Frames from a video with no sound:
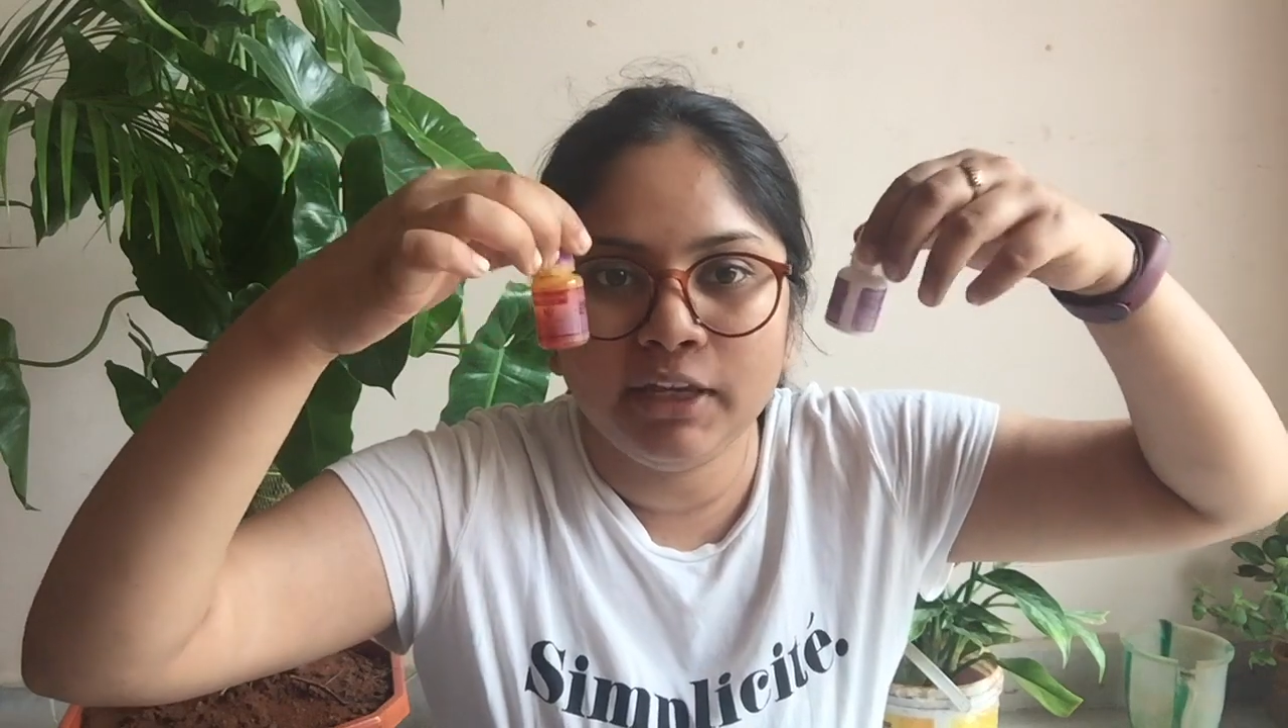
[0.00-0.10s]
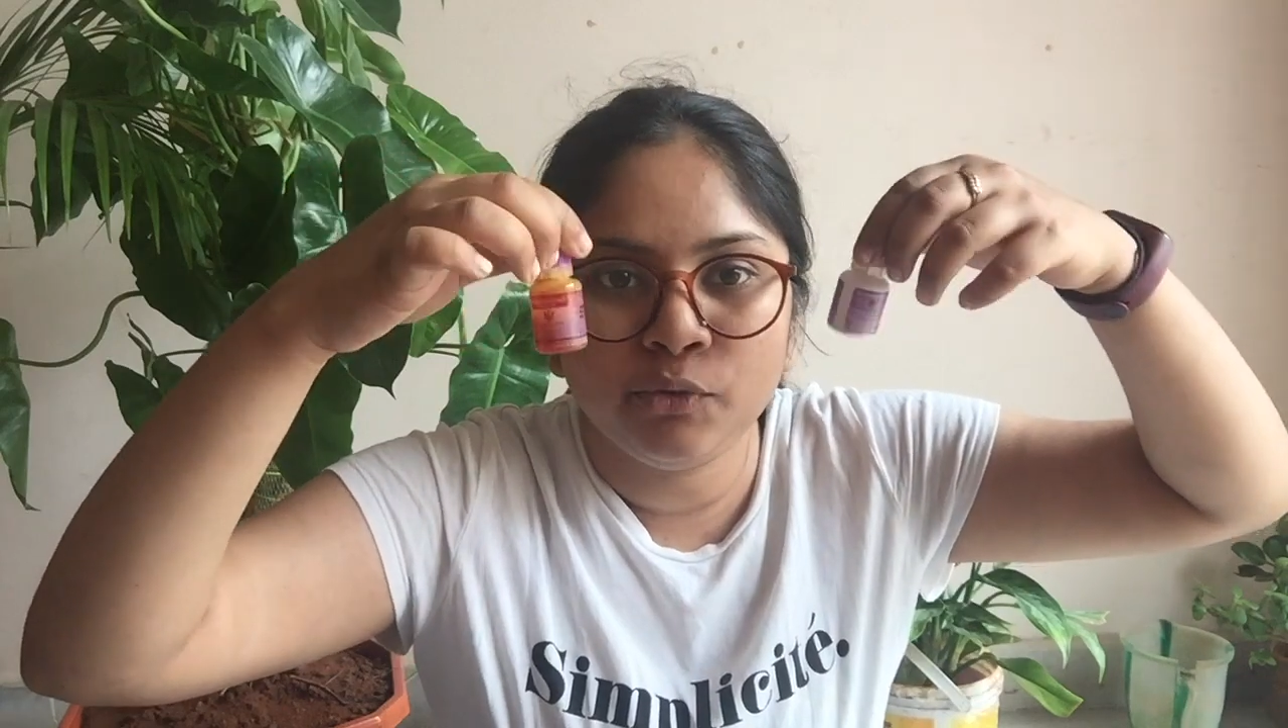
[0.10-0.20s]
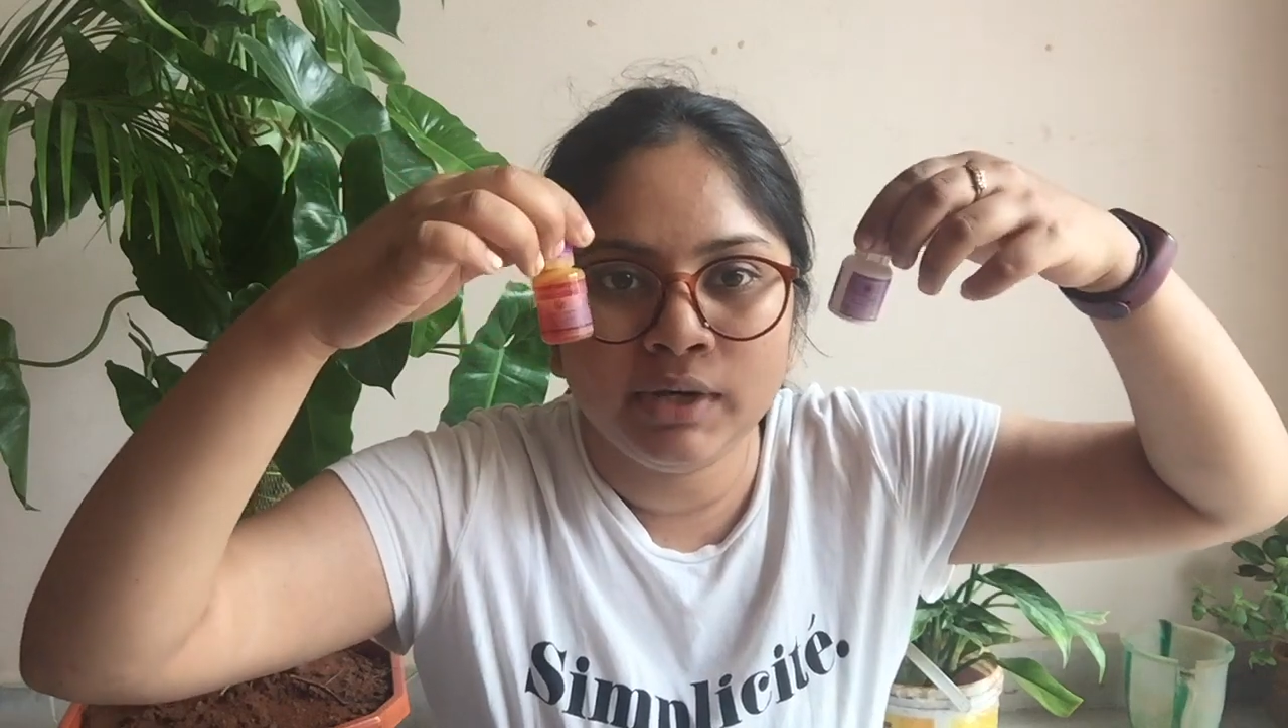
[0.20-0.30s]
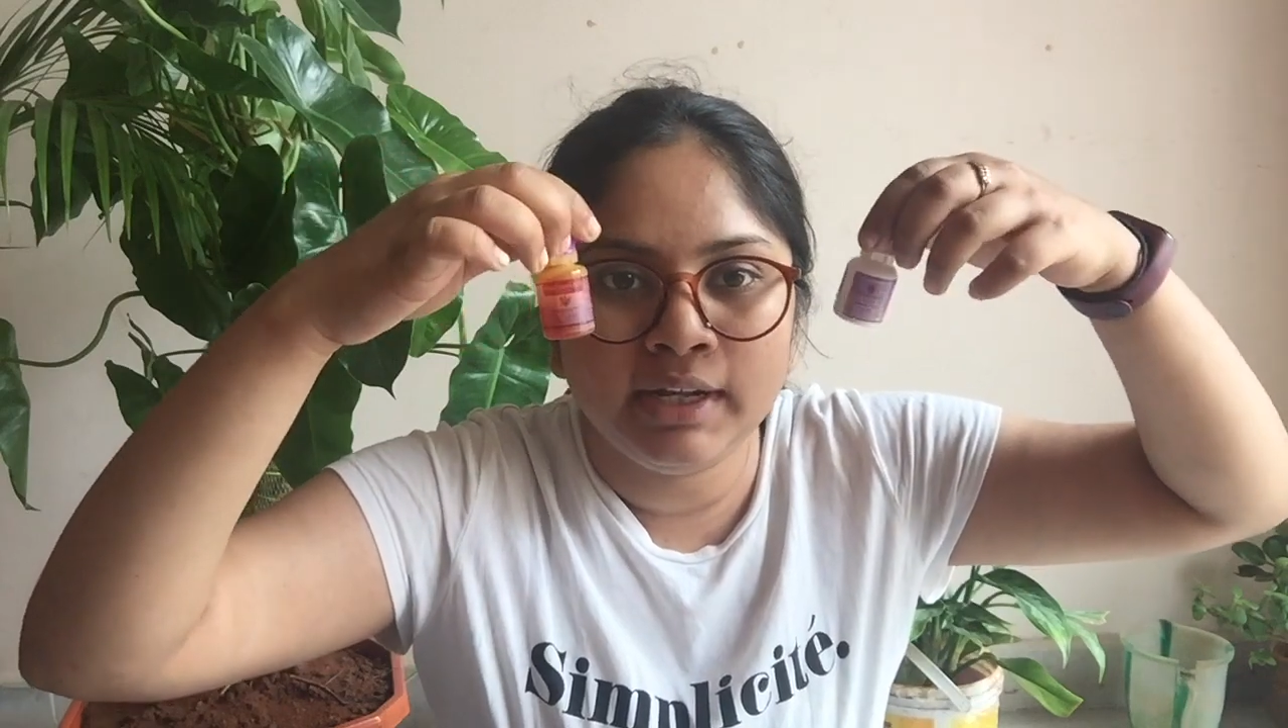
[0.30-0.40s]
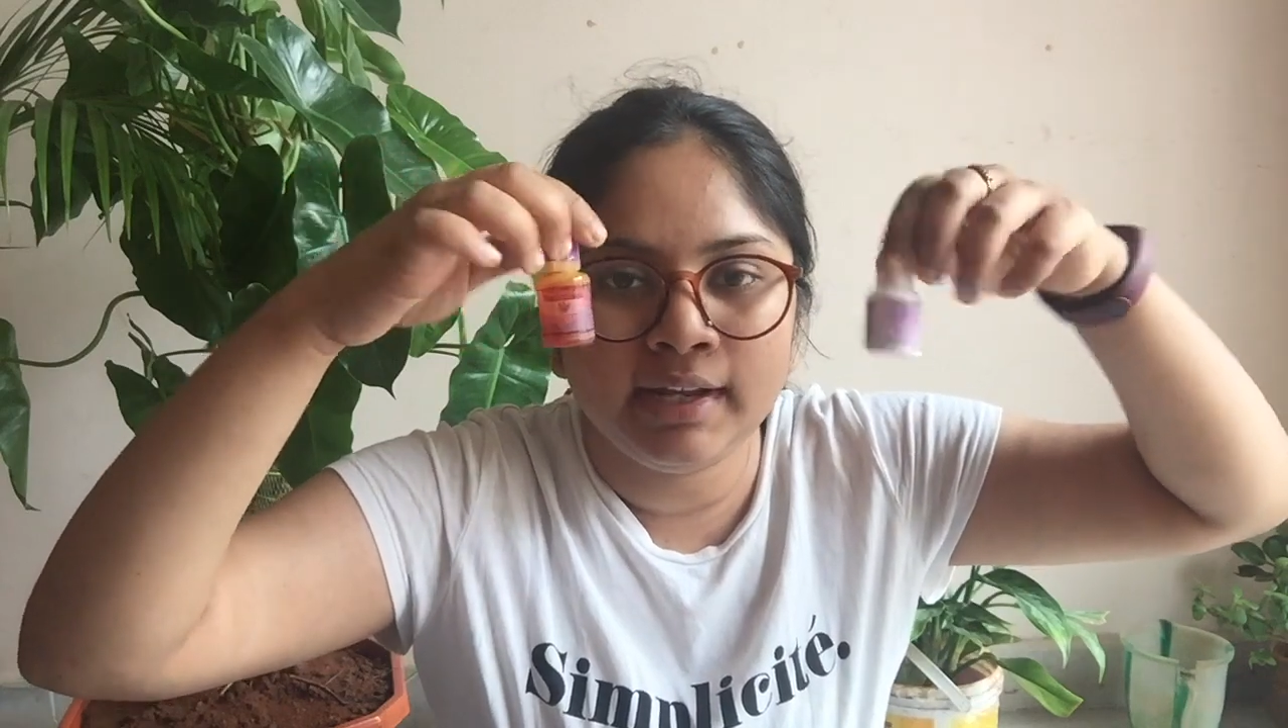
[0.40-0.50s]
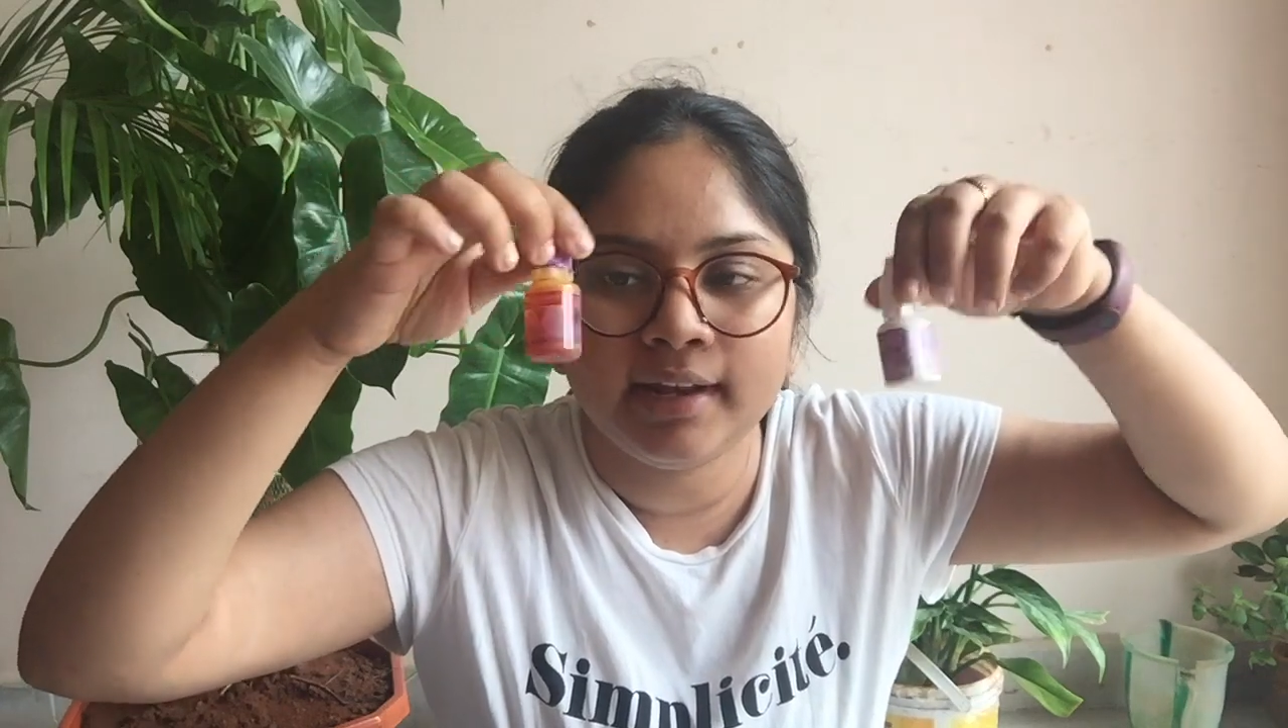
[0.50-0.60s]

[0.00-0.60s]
equally,